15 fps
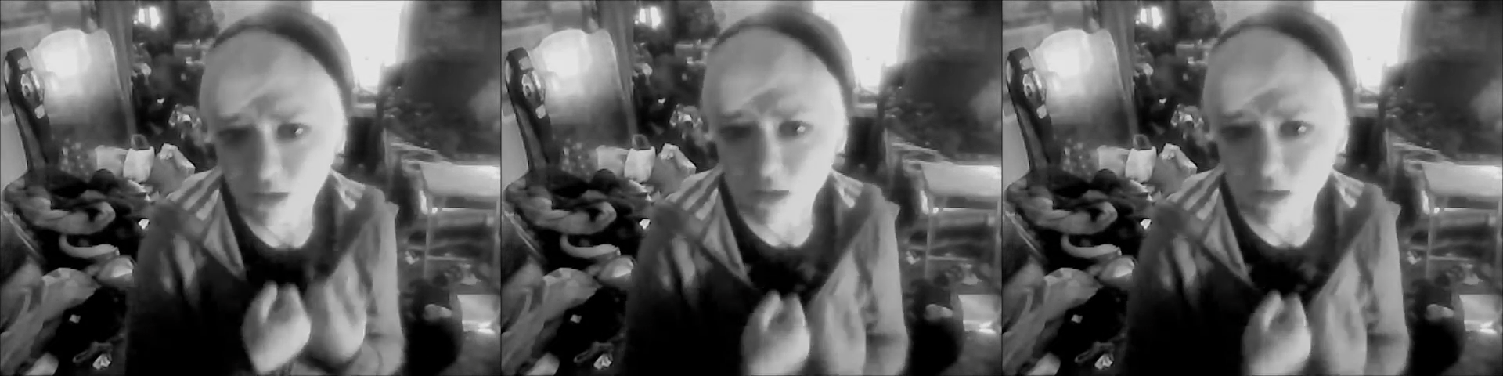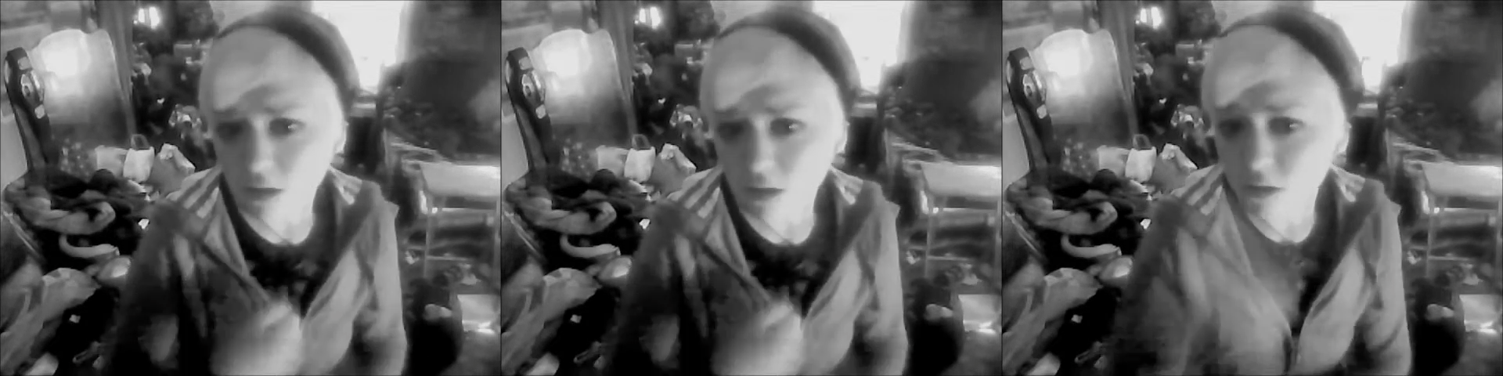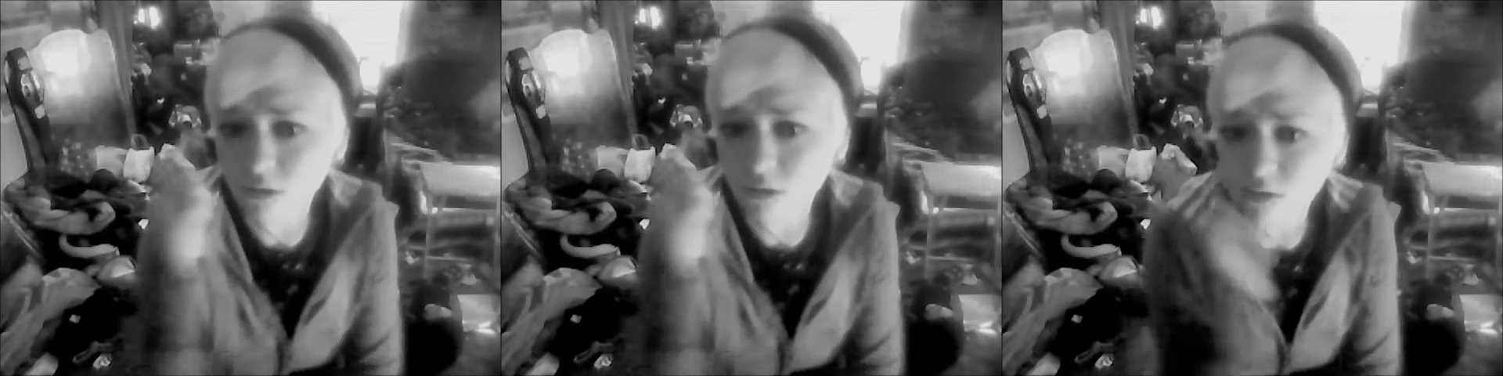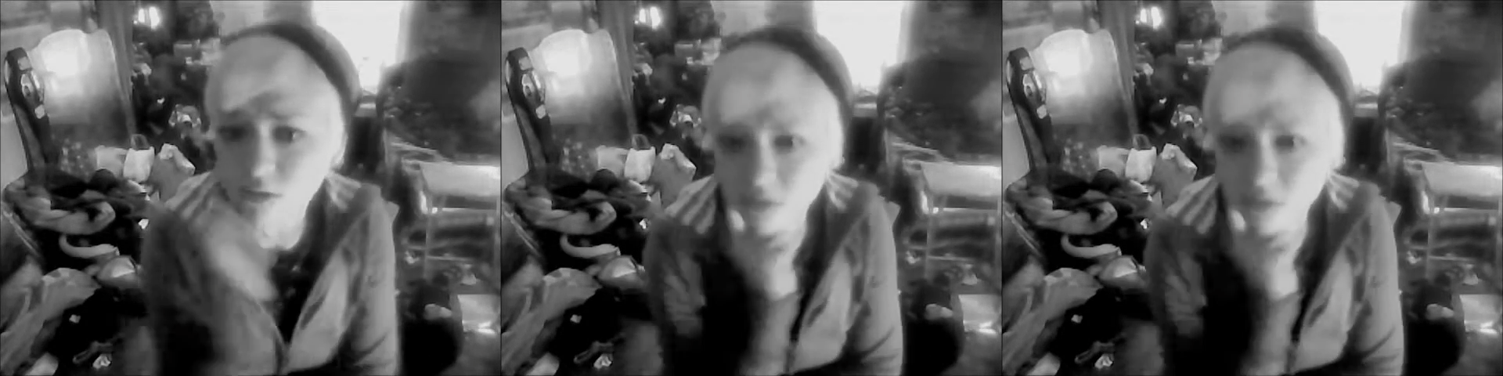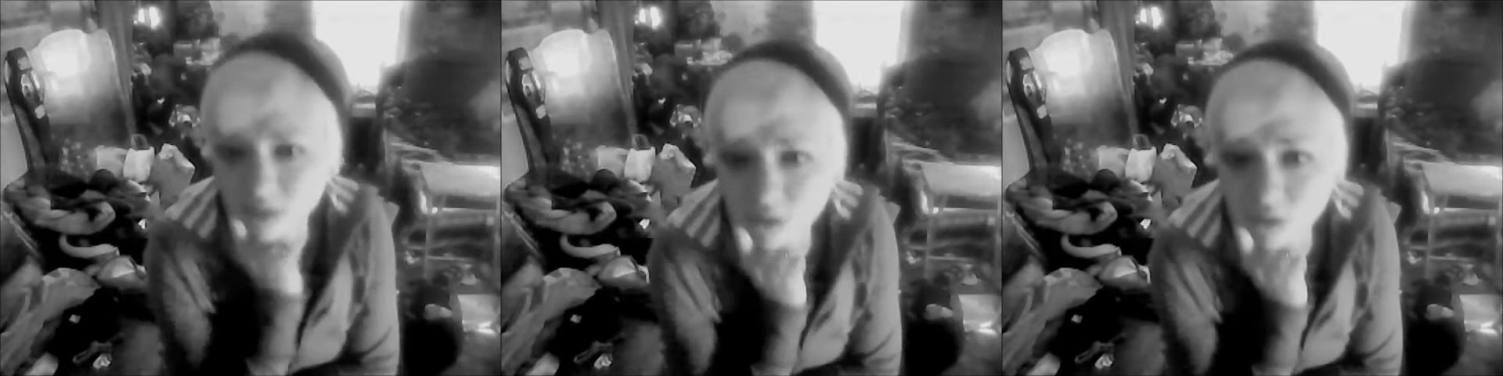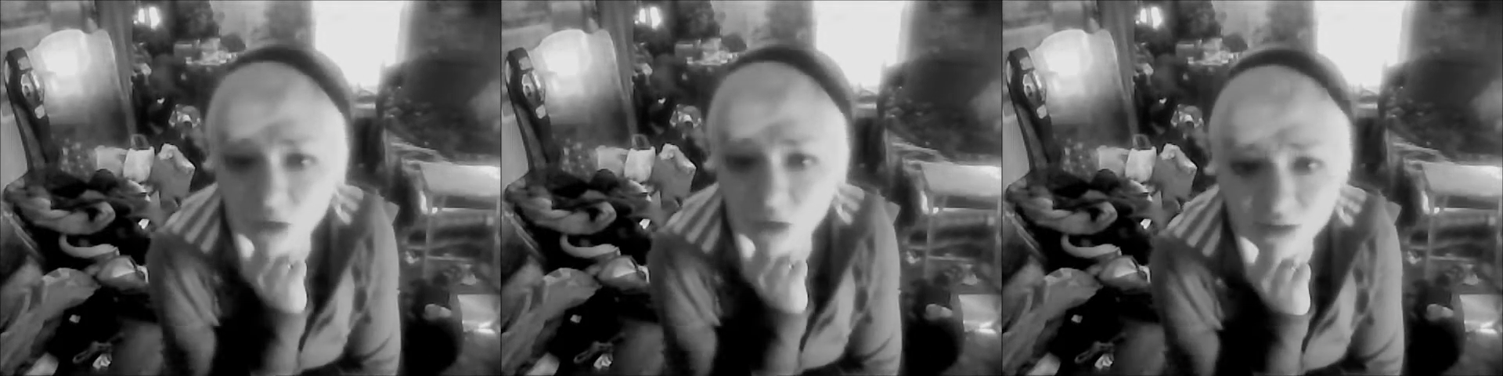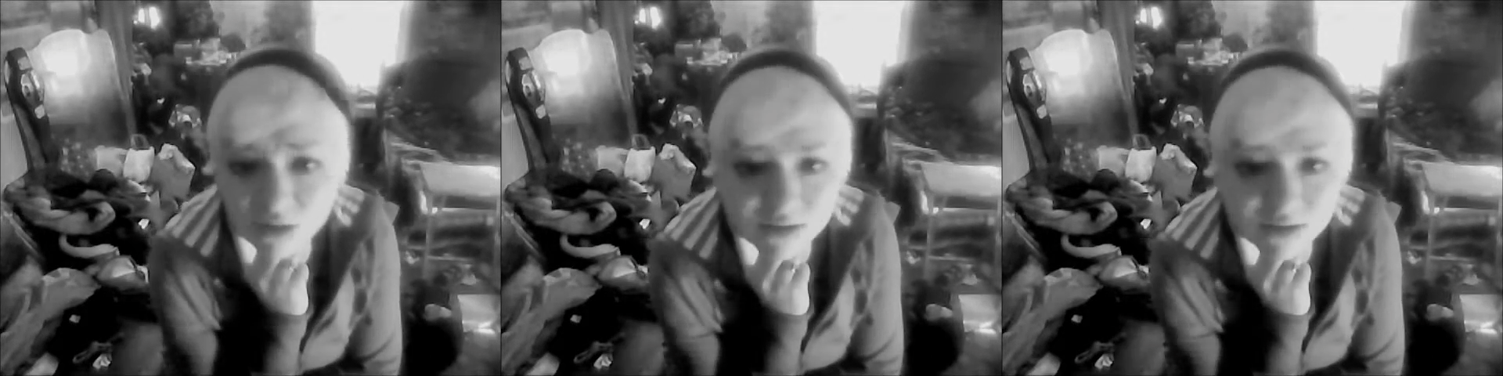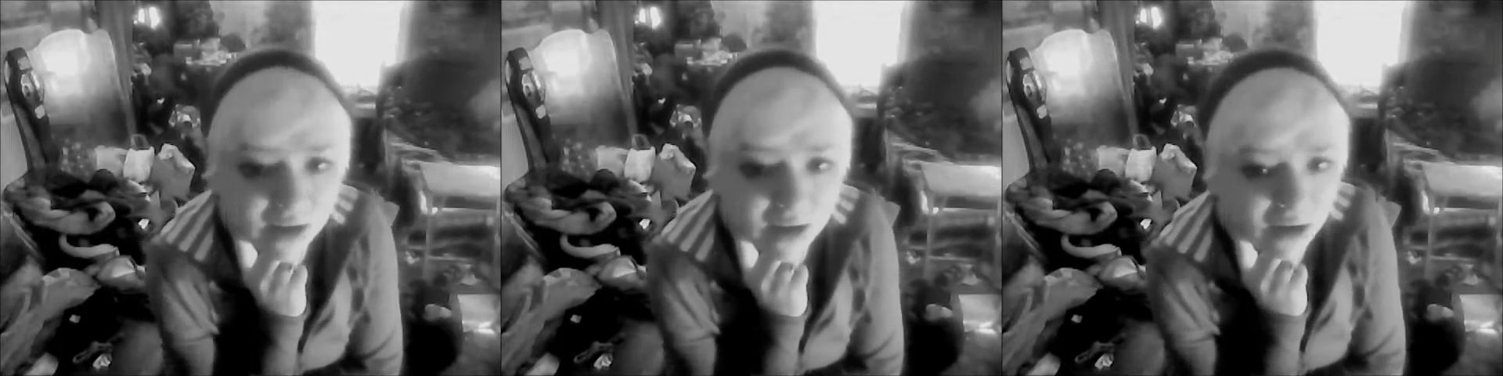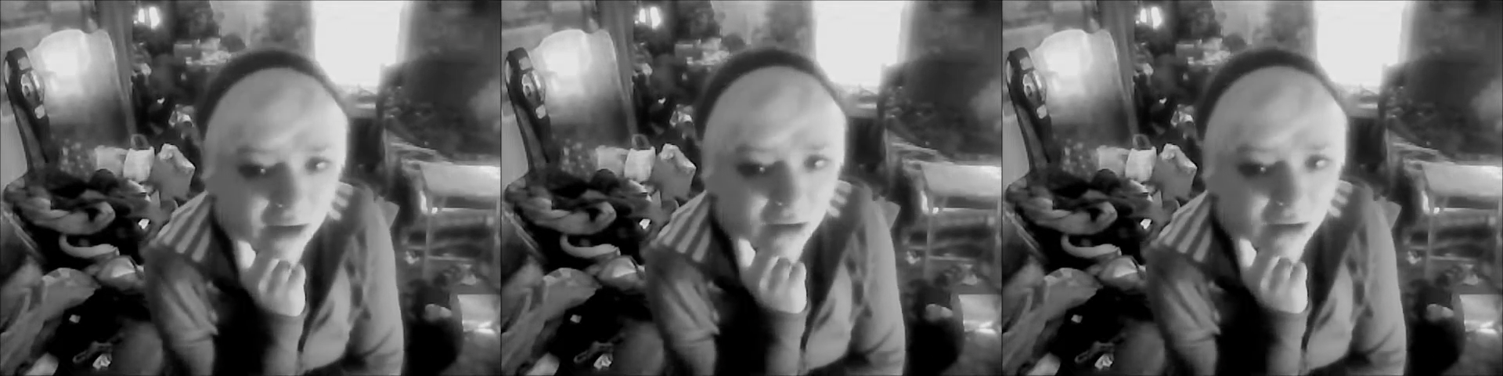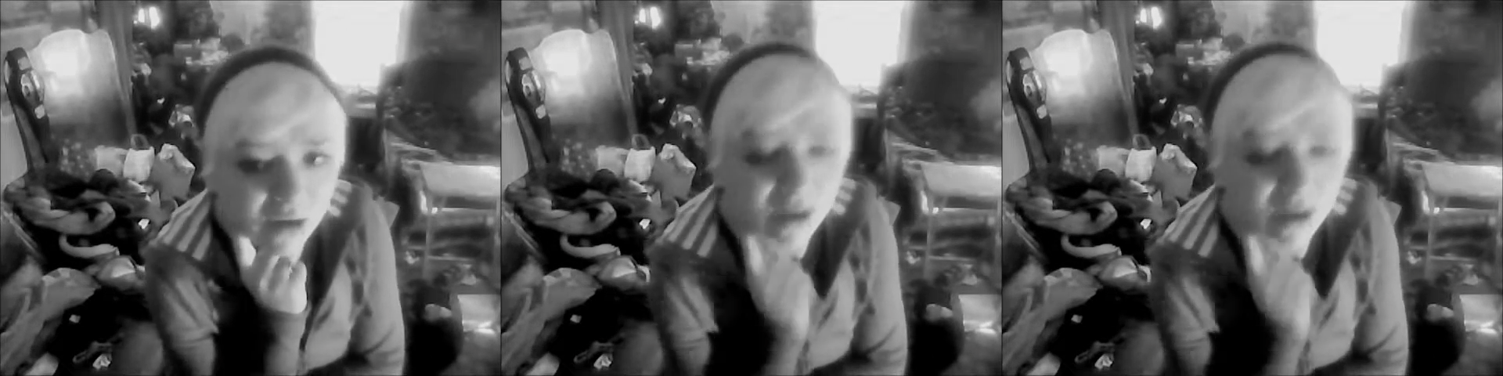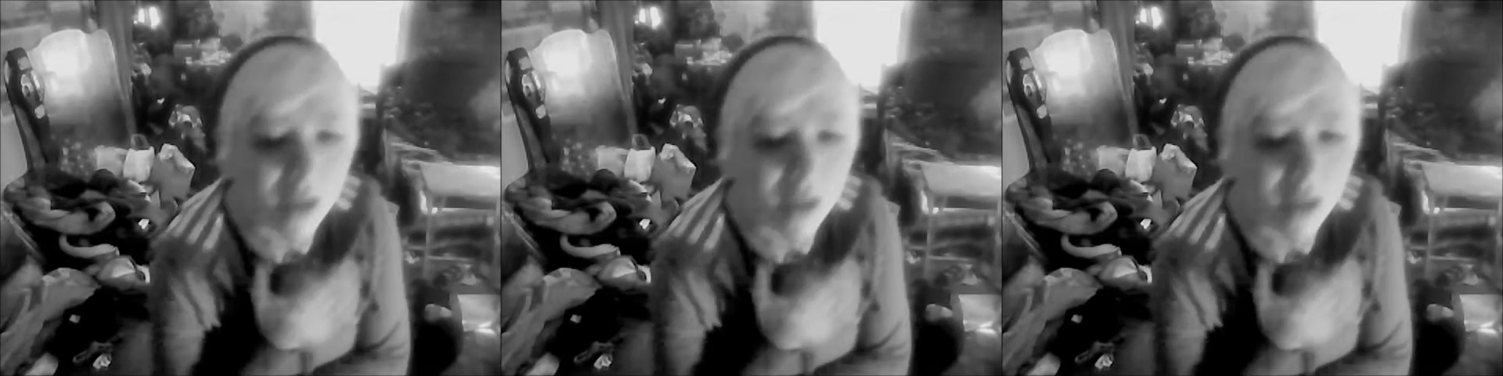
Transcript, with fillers: I'd see her all scared